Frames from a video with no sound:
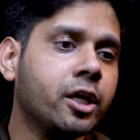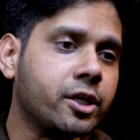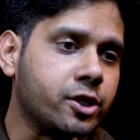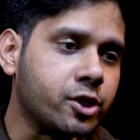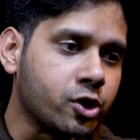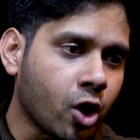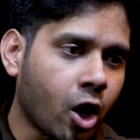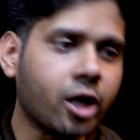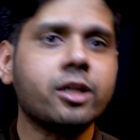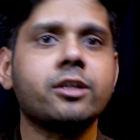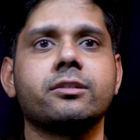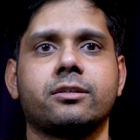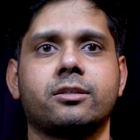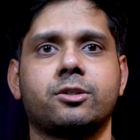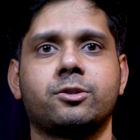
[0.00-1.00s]

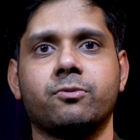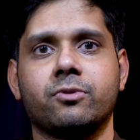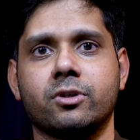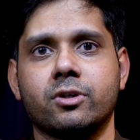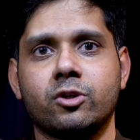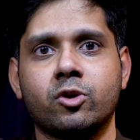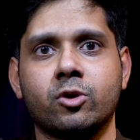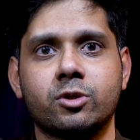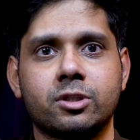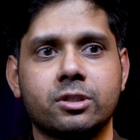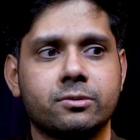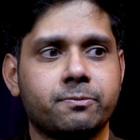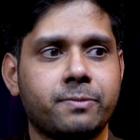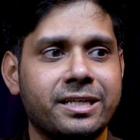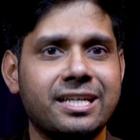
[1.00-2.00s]
Your, you know,
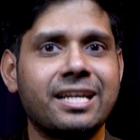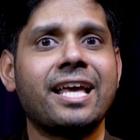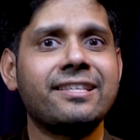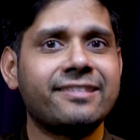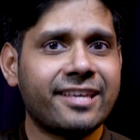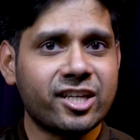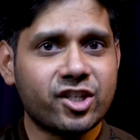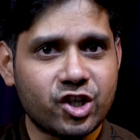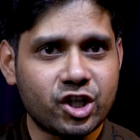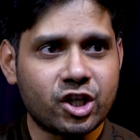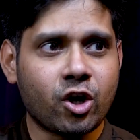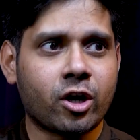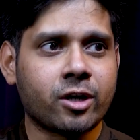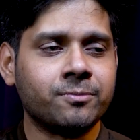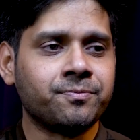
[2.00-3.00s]

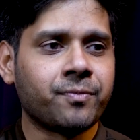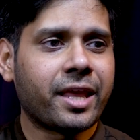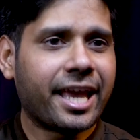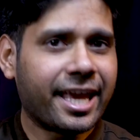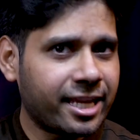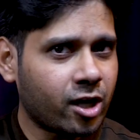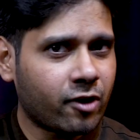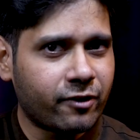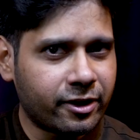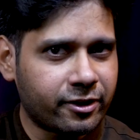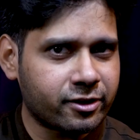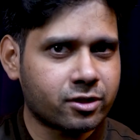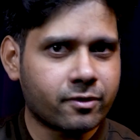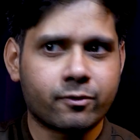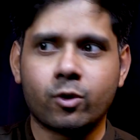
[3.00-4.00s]
specialization or area of
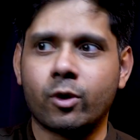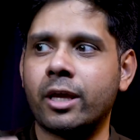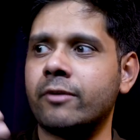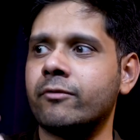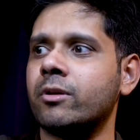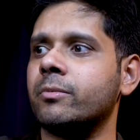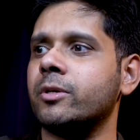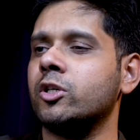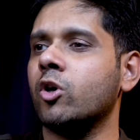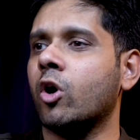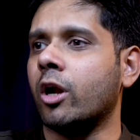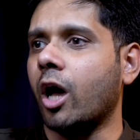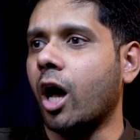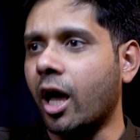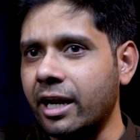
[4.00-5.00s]
interest of today will be
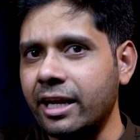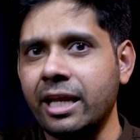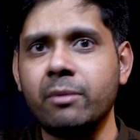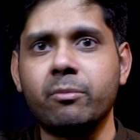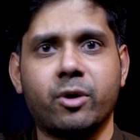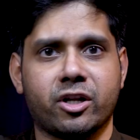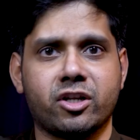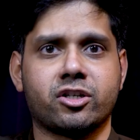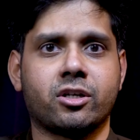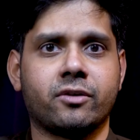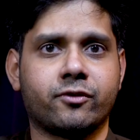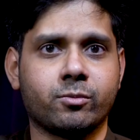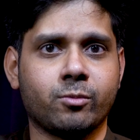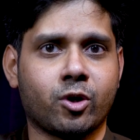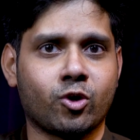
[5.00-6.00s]
your earning potential
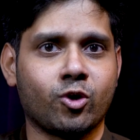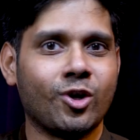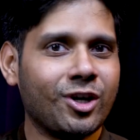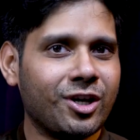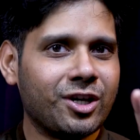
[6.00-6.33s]
of tomorrow.